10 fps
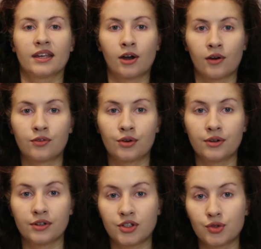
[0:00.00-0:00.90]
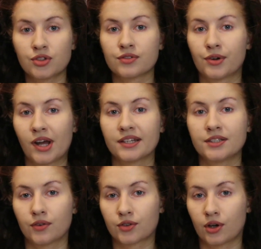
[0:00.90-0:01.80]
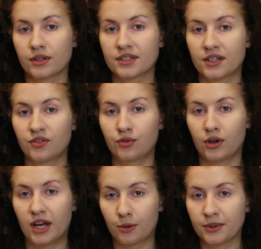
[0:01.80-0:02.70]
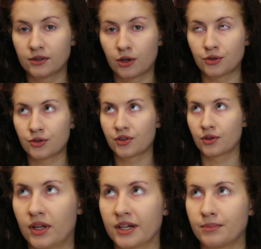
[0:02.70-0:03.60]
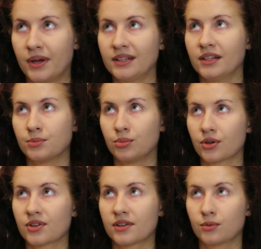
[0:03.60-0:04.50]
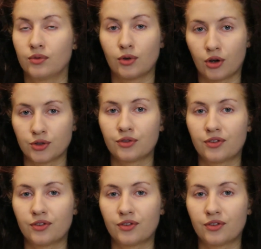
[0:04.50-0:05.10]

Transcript: They offer a huge variety of content for Arabic learners, so like mainly books with audio